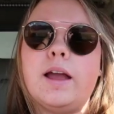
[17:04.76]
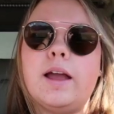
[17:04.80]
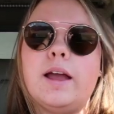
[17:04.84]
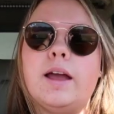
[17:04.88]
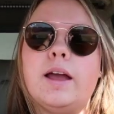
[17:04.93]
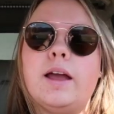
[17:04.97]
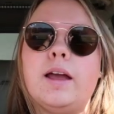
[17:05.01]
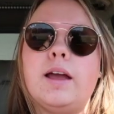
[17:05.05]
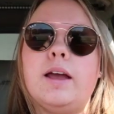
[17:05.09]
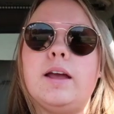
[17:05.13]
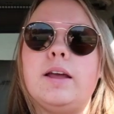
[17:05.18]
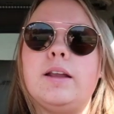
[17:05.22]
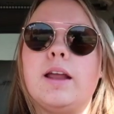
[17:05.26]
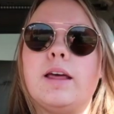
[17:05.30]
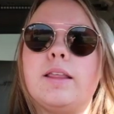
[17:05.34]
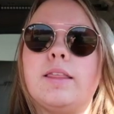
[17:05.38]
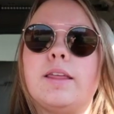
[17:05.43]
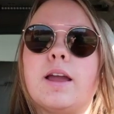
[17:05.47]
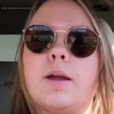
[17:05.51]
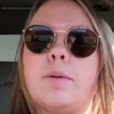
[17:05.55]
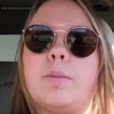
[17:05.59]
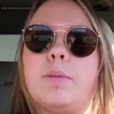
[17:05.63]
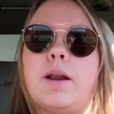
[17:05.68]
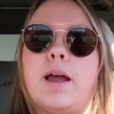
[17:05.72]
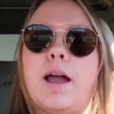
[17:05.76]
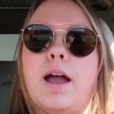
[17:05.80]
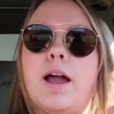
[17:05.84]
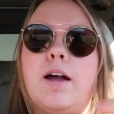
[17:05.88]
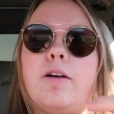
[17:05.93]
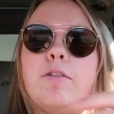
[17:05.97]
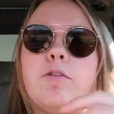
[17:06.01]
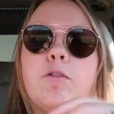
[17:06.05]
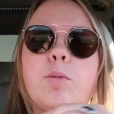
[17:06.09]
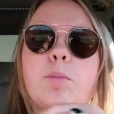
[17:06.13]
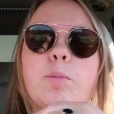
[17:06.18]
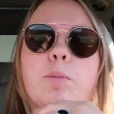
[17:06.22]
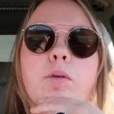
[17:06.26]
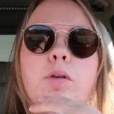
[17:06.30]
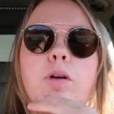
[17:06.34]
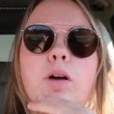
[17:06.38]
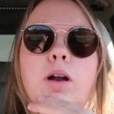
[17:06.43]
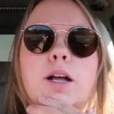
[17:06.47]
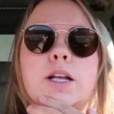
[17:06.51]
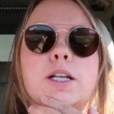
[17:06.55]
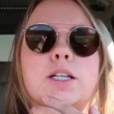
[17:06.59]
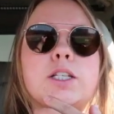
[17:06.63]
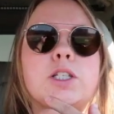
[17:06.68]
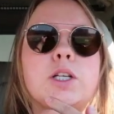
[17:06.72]
and I think I'm gonna have
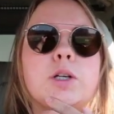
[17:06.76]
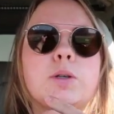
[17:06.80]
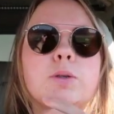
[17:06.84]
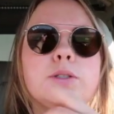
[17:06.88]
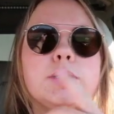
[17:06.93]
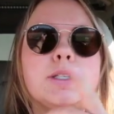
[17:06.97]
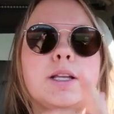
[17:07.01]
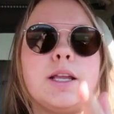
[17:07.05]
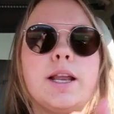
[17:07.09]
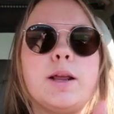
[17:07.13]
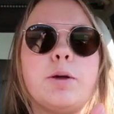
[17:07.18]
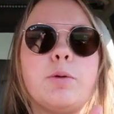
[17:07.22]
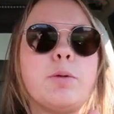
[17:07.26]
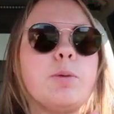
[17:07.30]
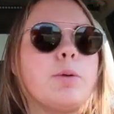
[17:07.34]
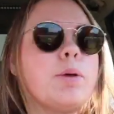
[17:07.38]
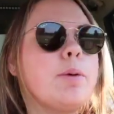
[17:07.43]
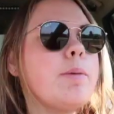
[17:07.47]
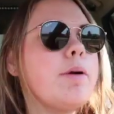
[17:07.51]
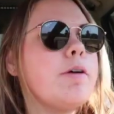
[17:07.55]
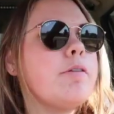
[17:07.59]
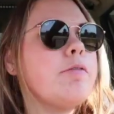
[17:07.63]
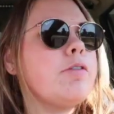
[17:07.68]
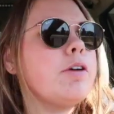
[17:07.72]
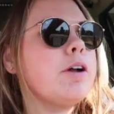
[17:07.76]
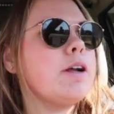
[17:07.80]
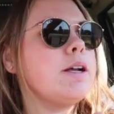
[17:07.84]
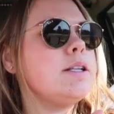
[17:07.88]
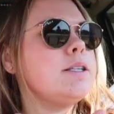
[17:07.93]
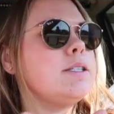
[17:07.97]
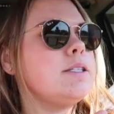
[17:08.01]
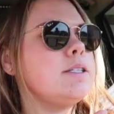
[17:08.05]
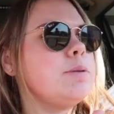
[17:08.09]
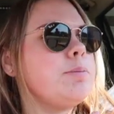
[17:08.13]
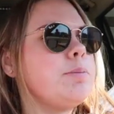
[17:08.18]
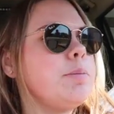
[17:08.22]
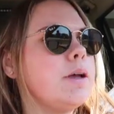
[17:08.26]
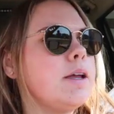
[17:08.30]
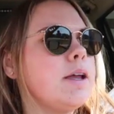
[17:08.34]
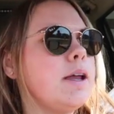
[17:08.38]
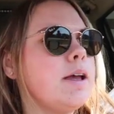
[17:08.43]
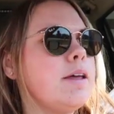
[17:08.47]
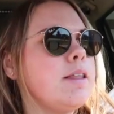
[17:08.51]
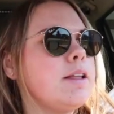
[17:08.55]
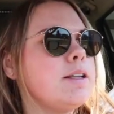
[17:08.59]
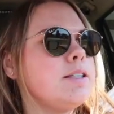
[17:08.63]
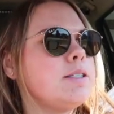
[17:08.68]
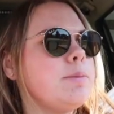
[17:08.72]
brunch on Sunday with one of my friends. But
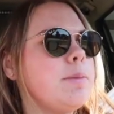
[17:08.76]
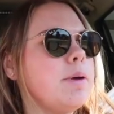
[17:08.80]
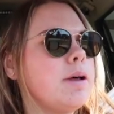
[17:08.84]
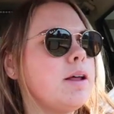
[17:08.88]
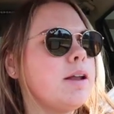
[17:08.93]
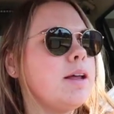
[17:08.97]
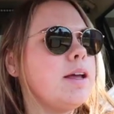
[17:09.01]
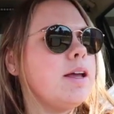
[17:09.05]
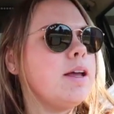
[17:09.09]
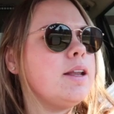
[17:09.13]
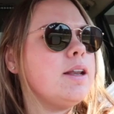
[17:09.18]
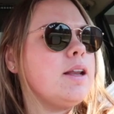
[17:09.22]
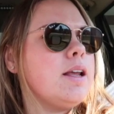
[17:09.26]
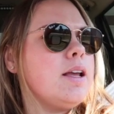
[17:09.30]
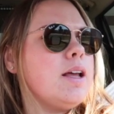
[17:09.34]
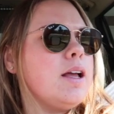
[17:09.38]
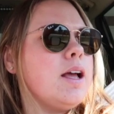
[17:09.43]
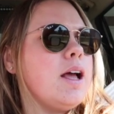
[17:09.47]
yeah, that's about it.